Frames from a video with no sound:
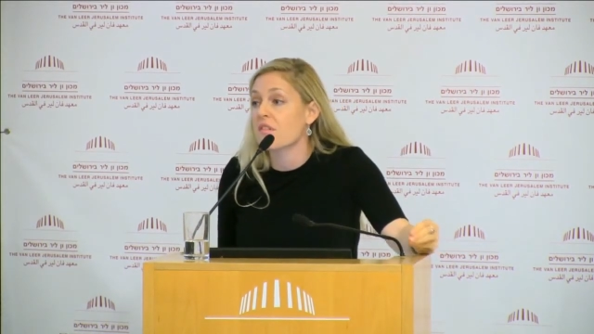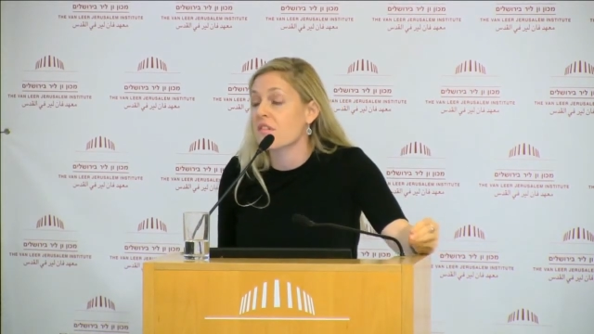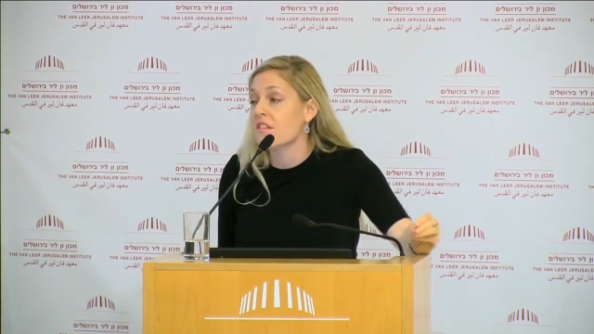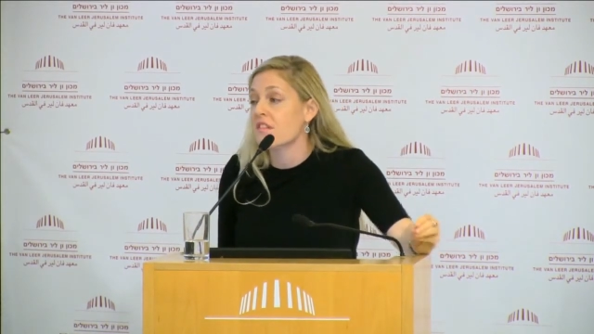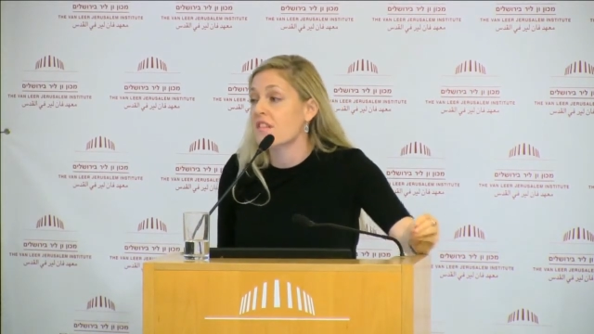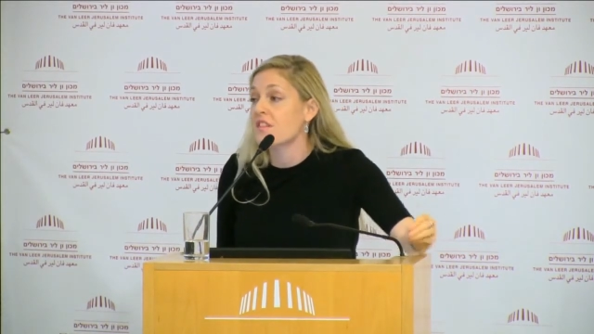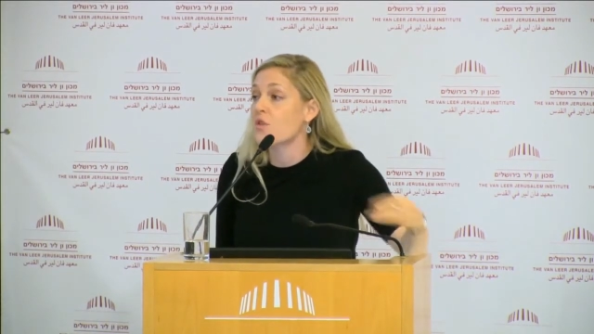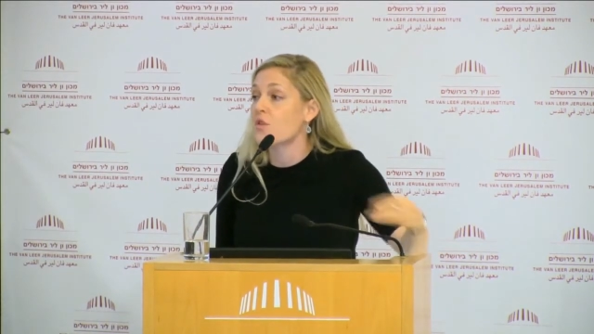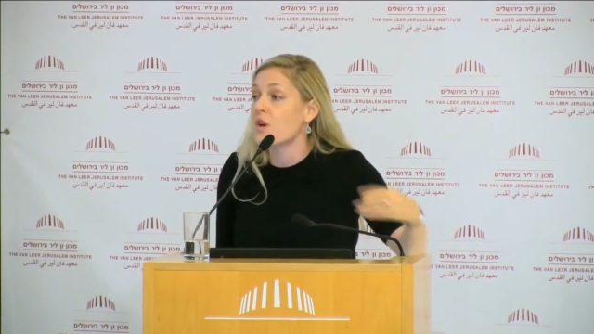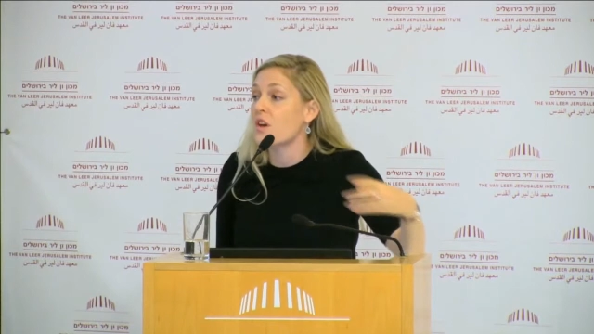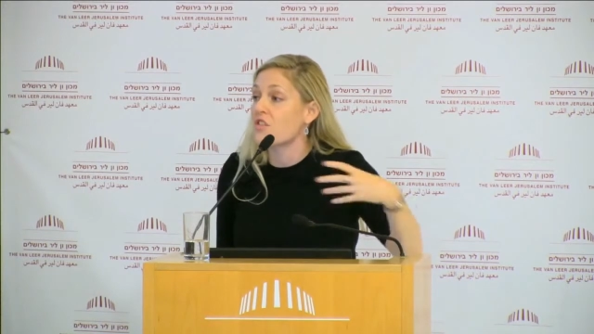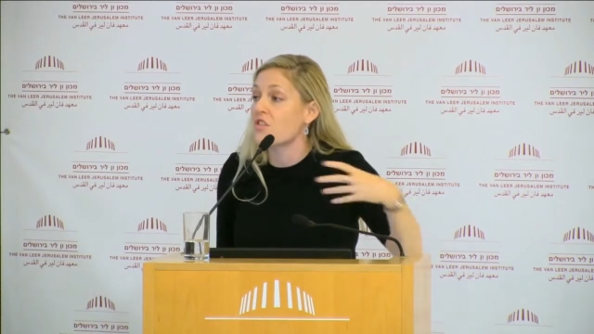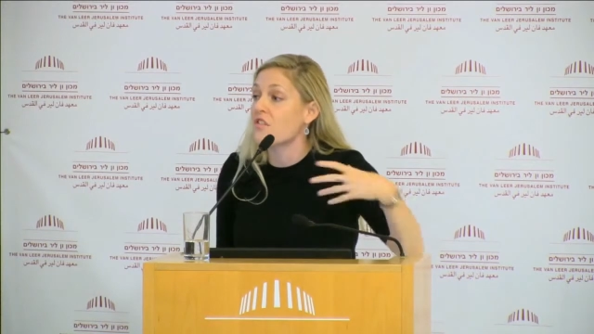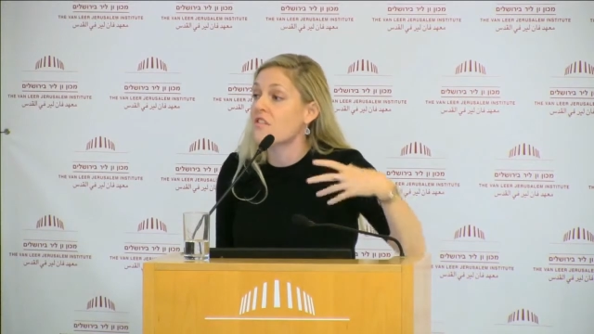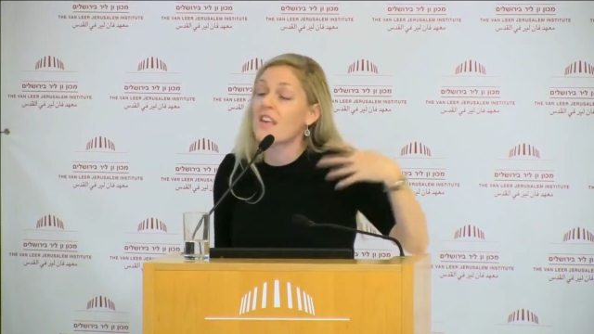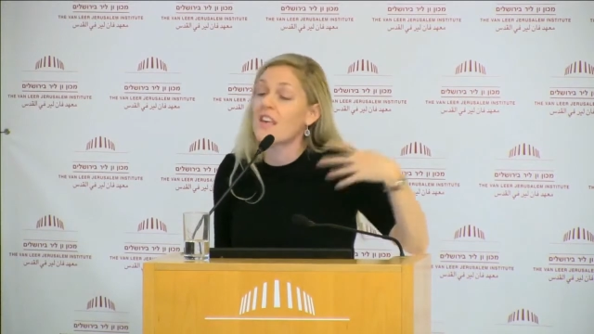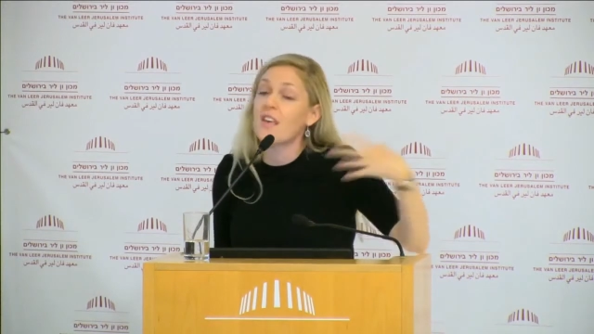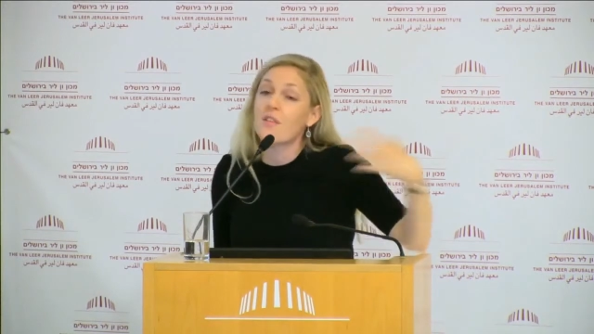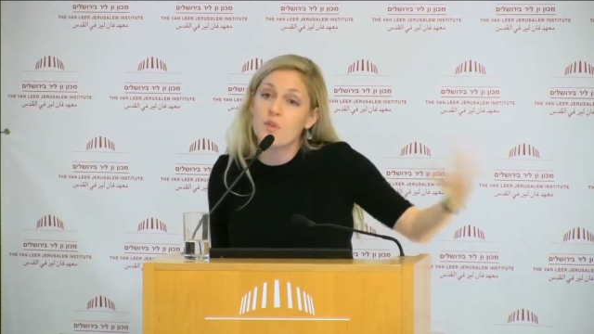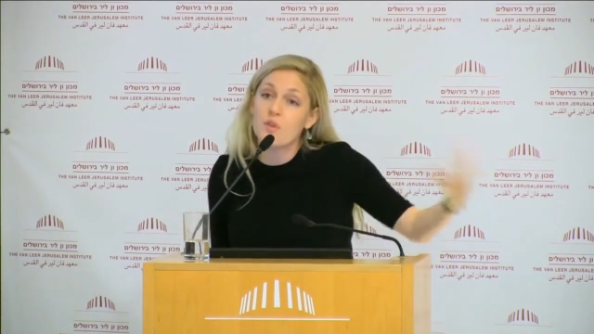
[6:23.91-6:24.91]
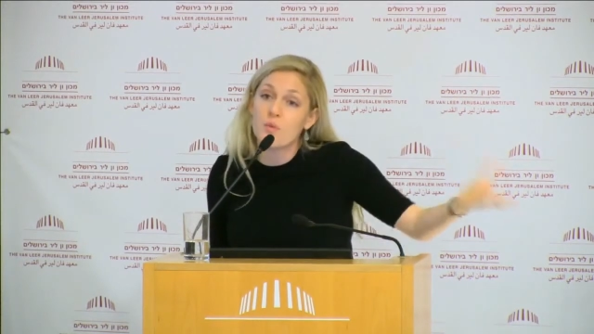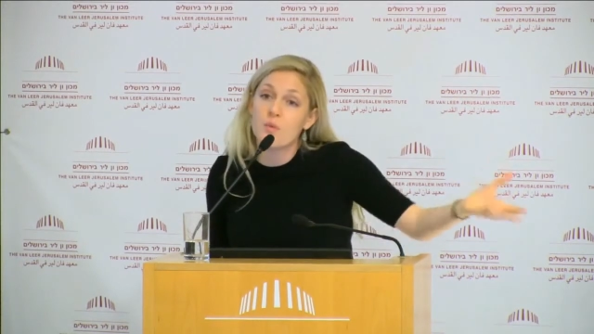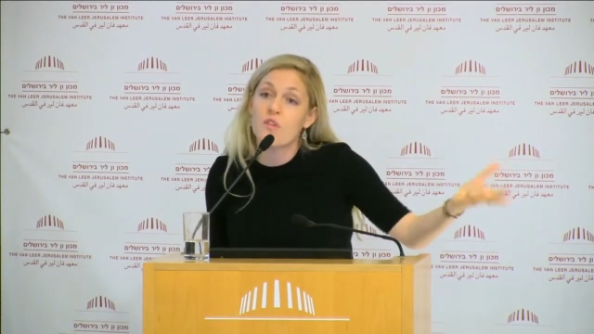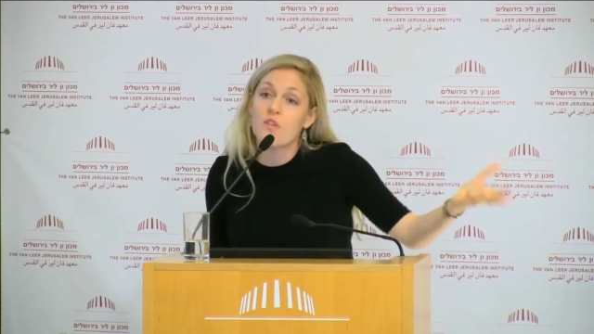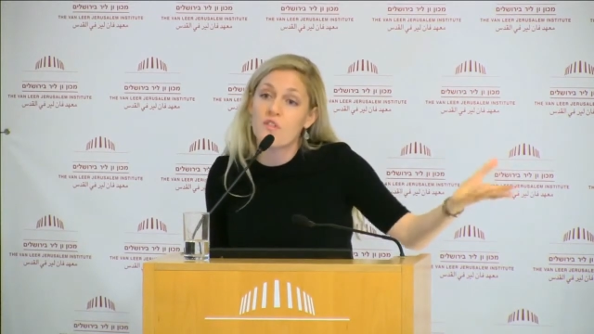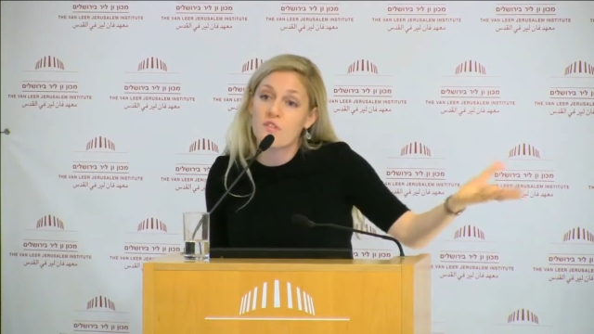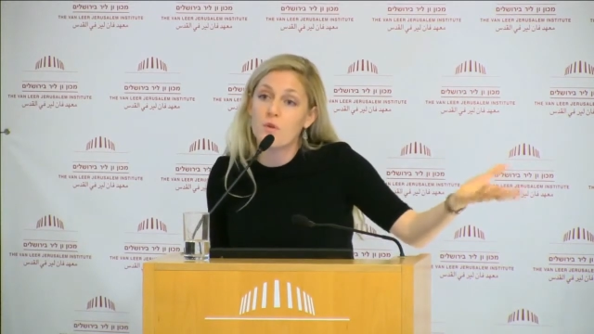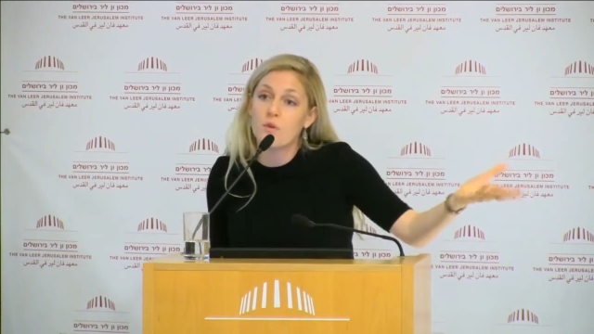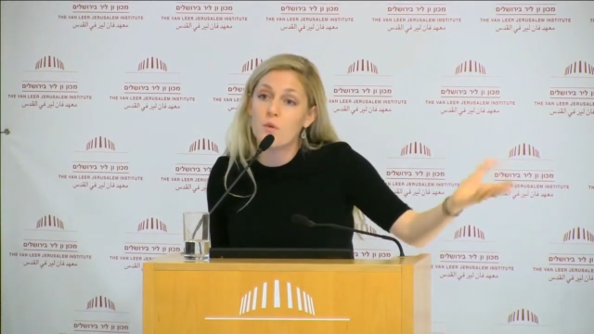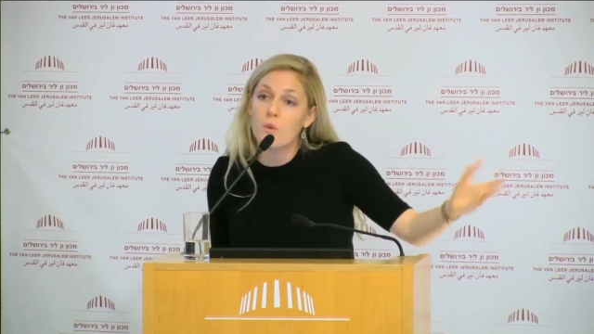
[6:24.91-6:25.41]
the situations even
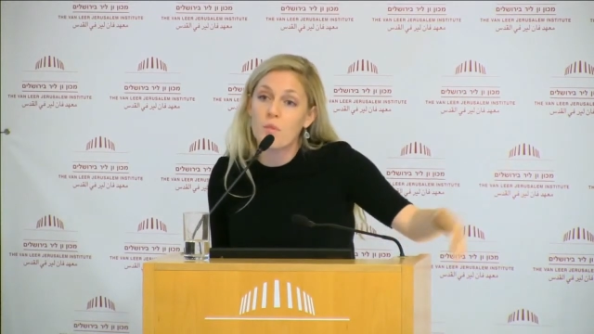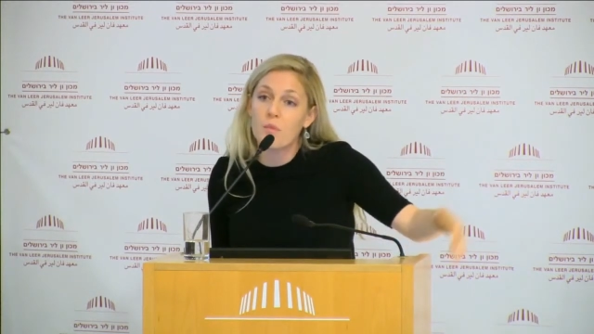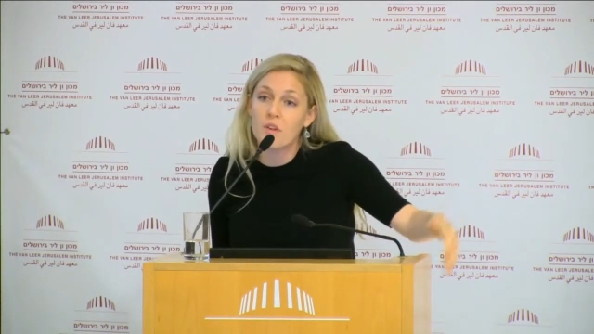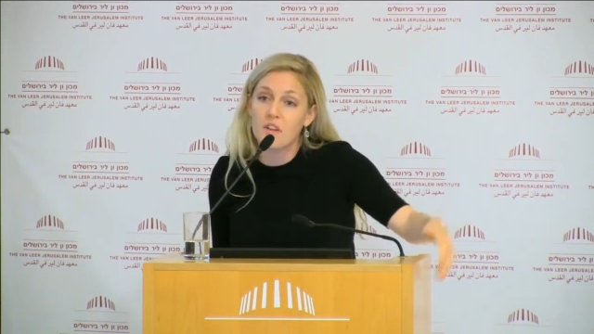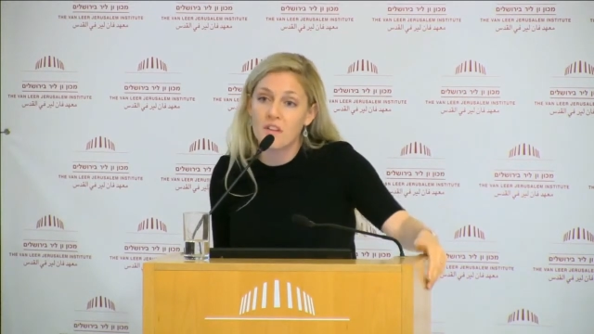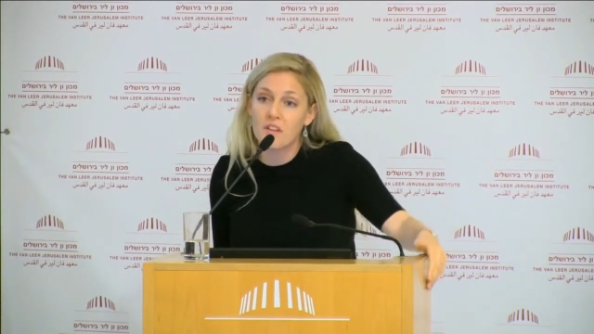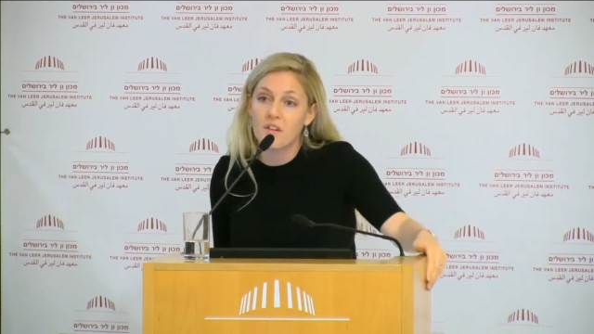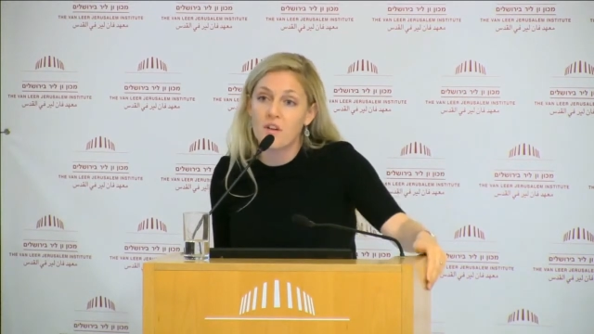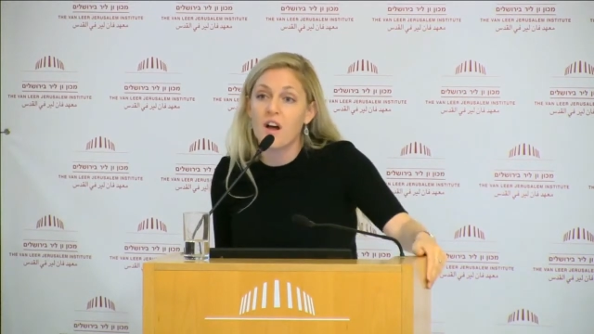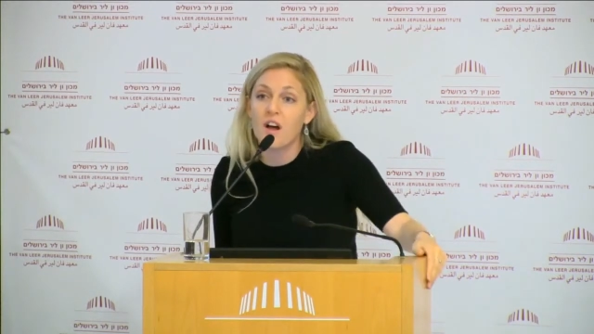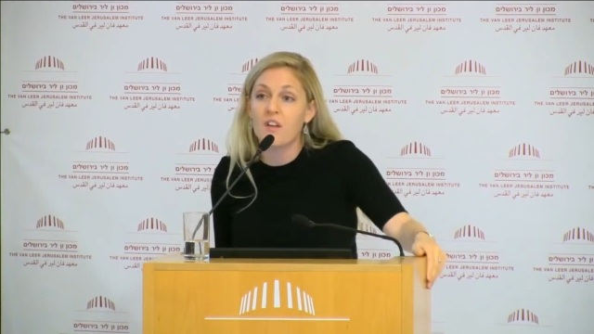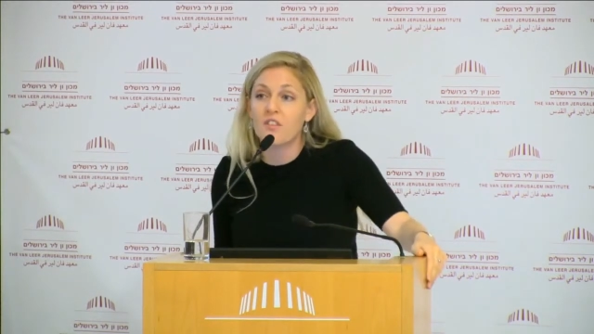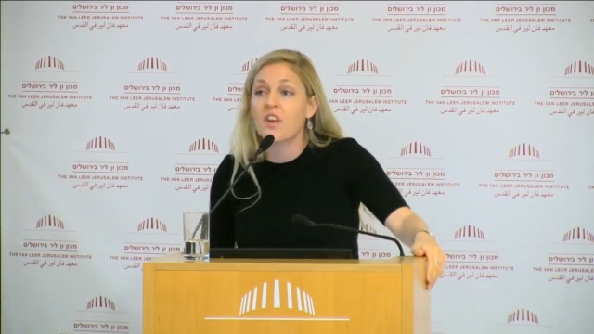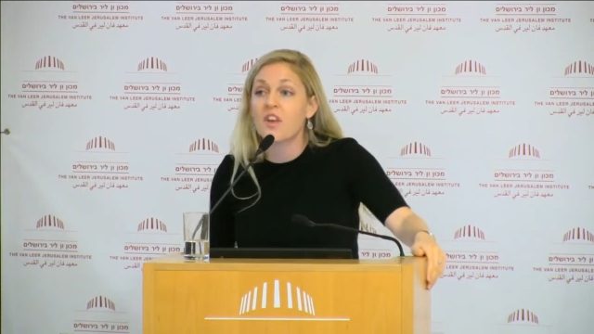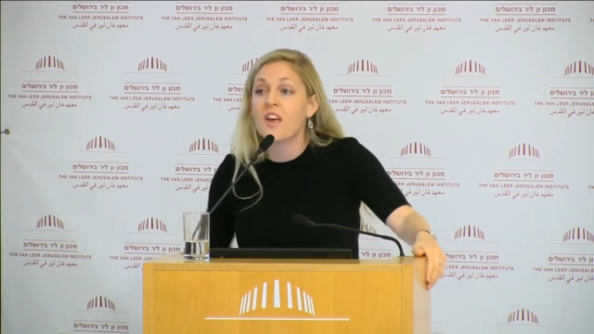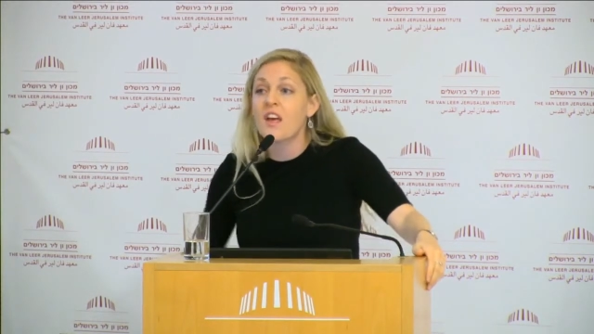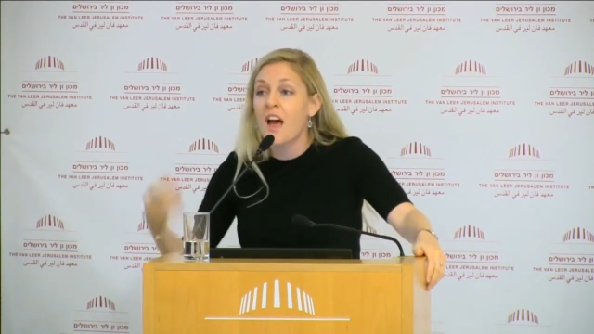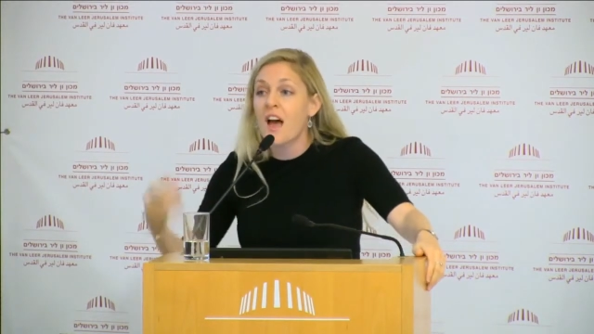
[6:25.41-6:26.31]
worse for women in the ground.